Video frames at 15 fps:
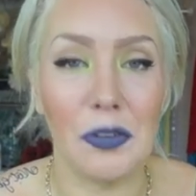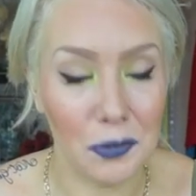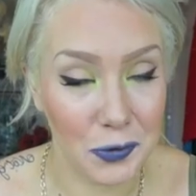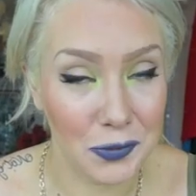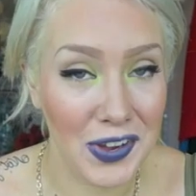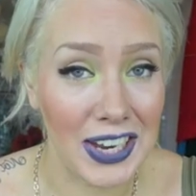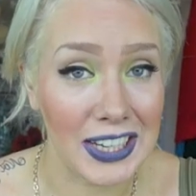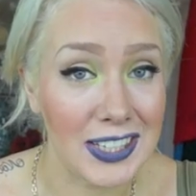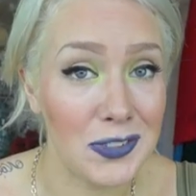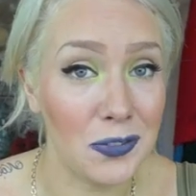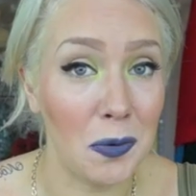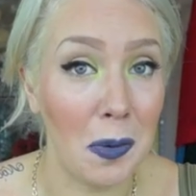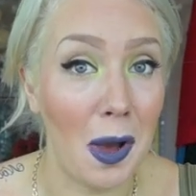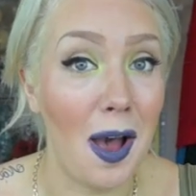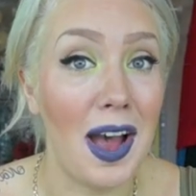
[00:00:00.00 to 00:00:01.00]
effects
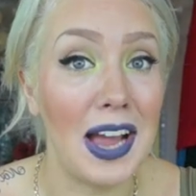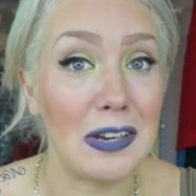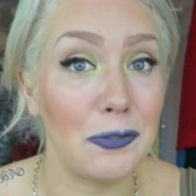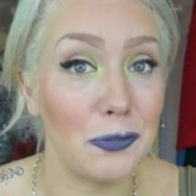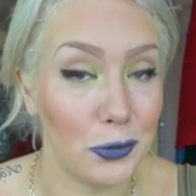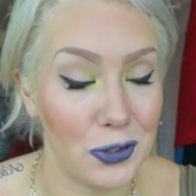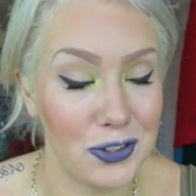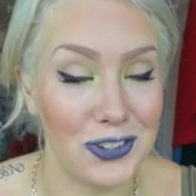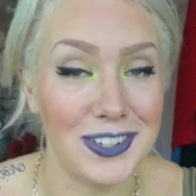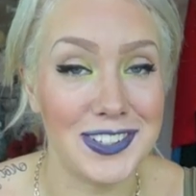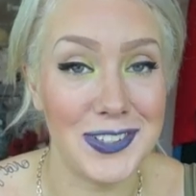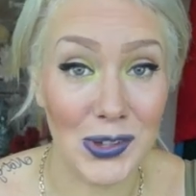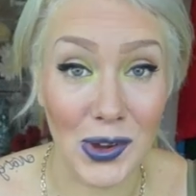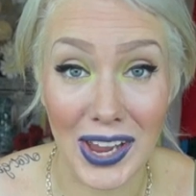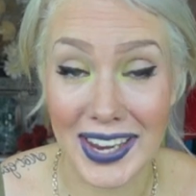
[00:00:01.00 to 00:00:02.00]
from a high
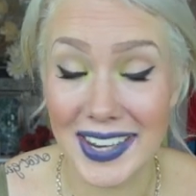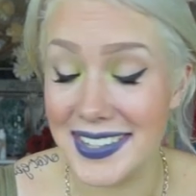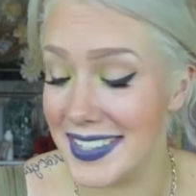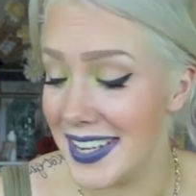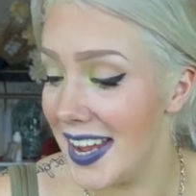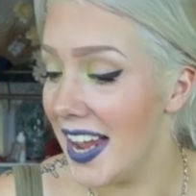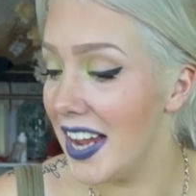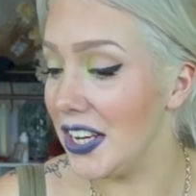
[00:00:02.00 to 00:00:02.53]
fructose diet,